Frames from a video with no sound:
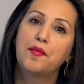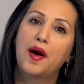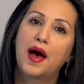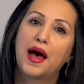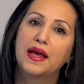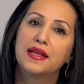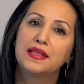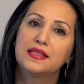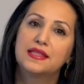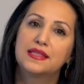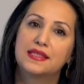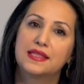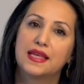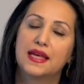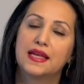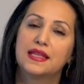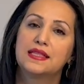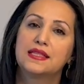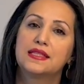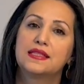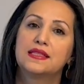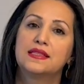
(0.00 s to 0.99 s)

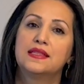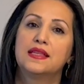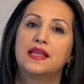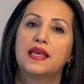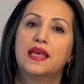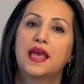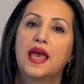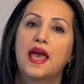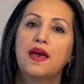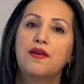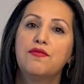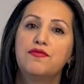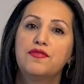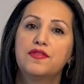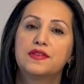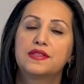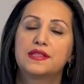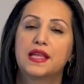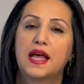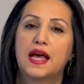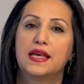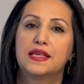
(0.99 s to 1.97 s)
mindset
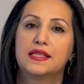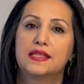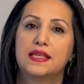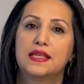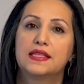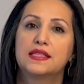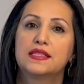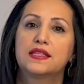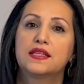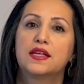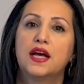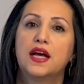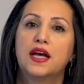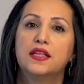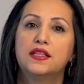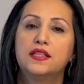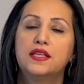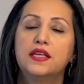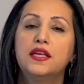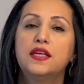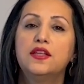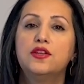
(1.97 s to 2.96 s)
emphasizes
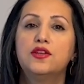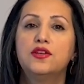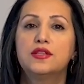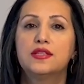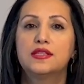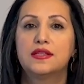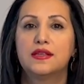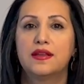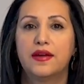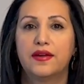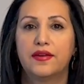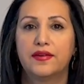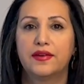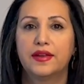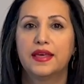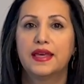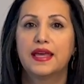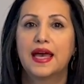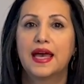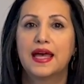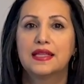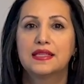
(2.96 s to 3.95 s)
continuous
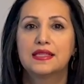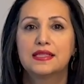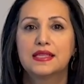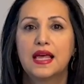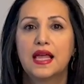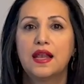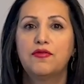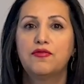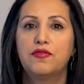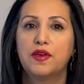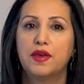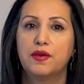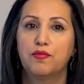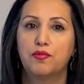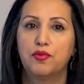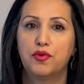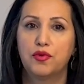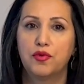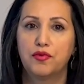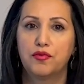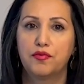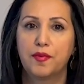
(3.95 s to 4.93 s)
learning and self
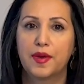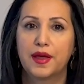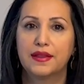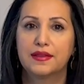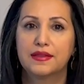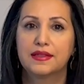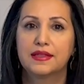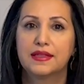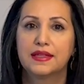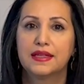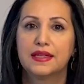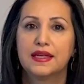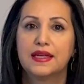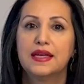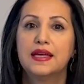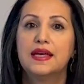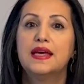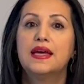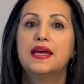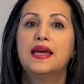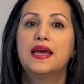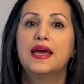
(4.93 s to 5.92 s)
improvement.
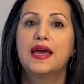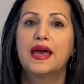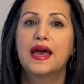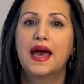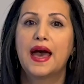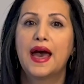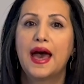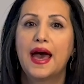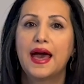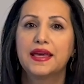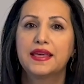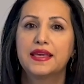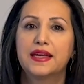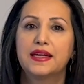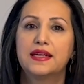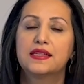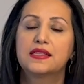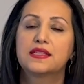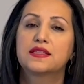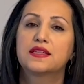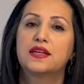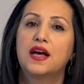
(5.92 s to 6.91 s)

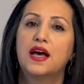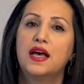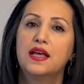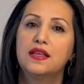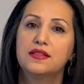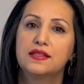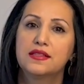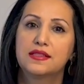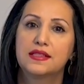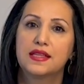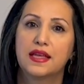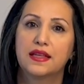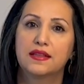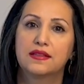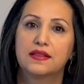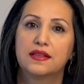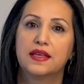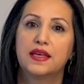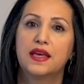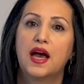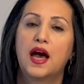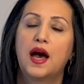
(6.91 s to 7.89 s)
Hackers
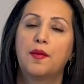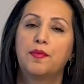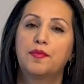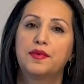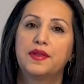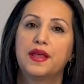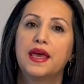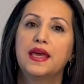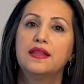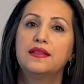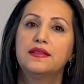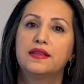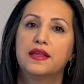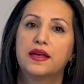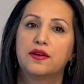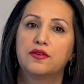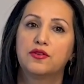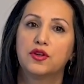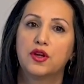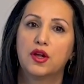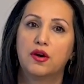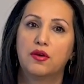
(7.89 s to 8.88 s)
constantly update
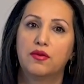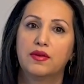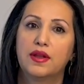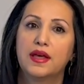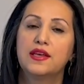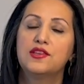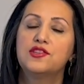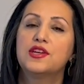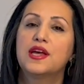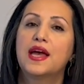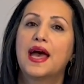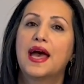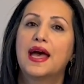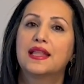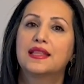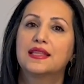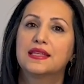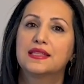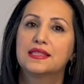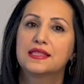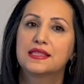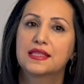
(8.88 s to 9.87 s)
their knowledge
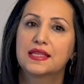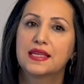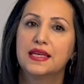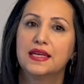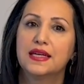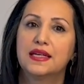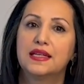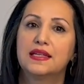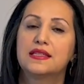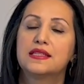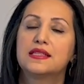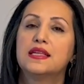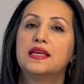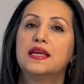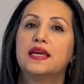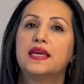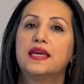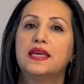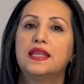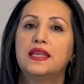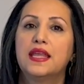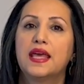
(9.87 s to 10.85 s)
and skills
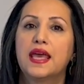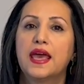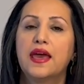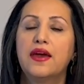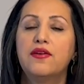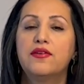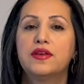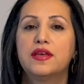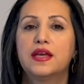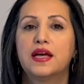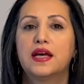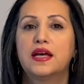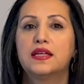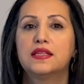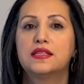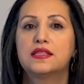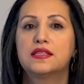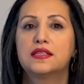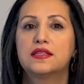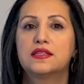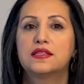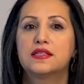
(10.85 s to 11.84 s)
in
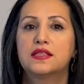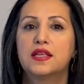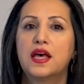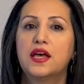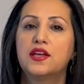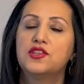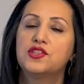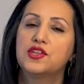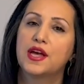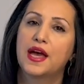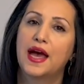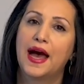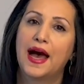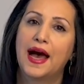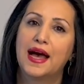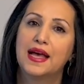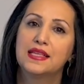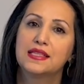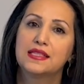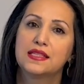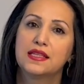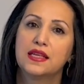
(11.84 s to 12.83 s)
areas such
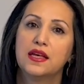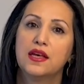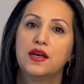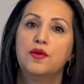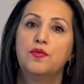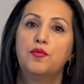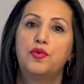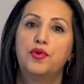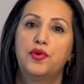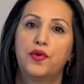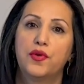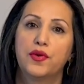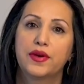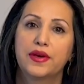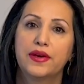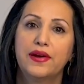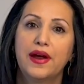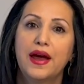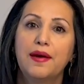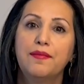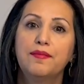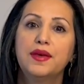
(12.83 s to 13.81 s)
as
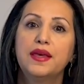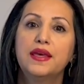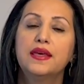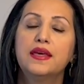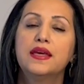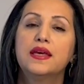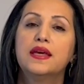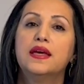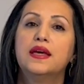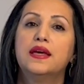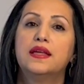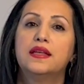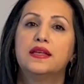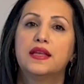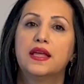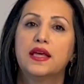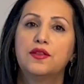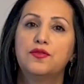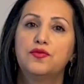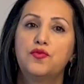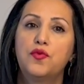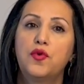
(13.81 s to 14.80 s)
programming,
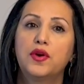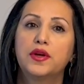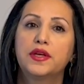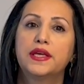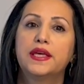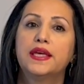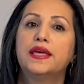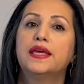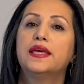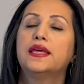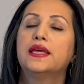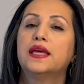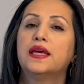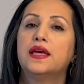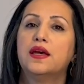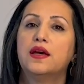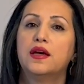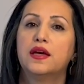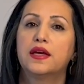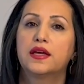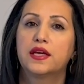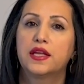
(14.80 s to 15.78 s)
networking,
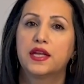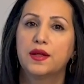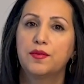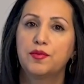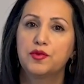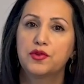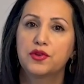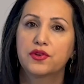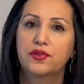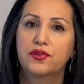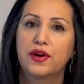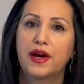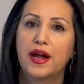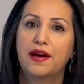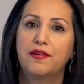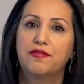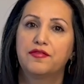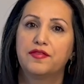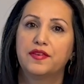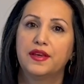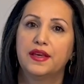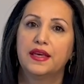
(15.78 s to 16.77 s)

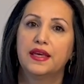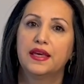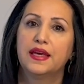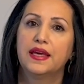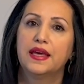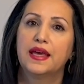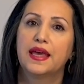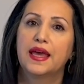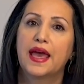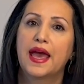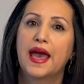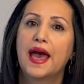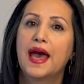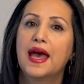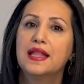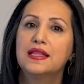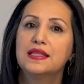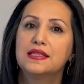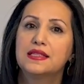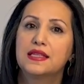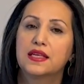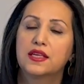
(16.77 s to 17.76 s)
cryptography,
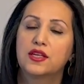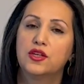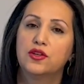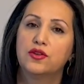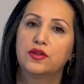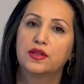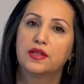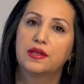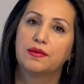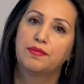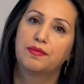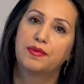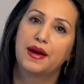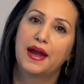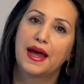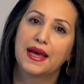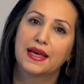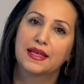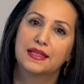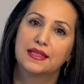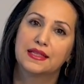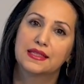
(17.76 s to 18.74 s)
and security
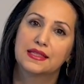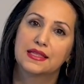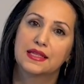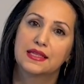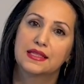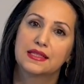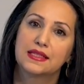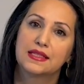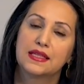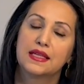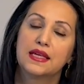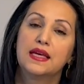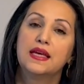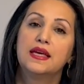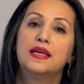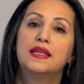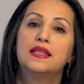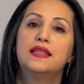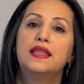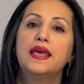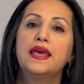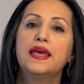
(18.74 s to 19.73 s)
practices.
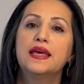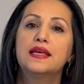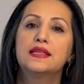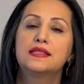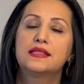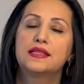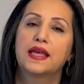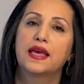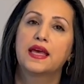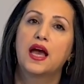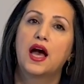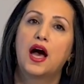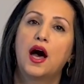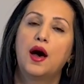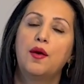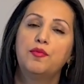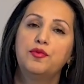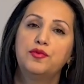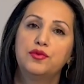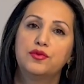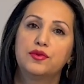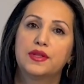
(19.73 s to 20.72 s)
They stay
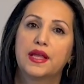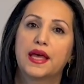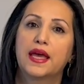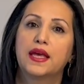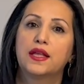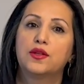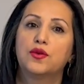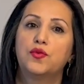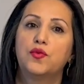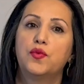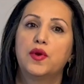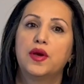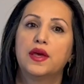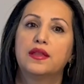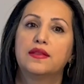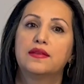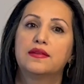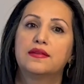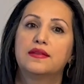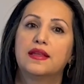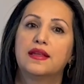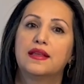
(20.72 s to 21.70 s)
up to date
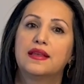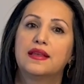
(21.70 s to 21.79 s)
with the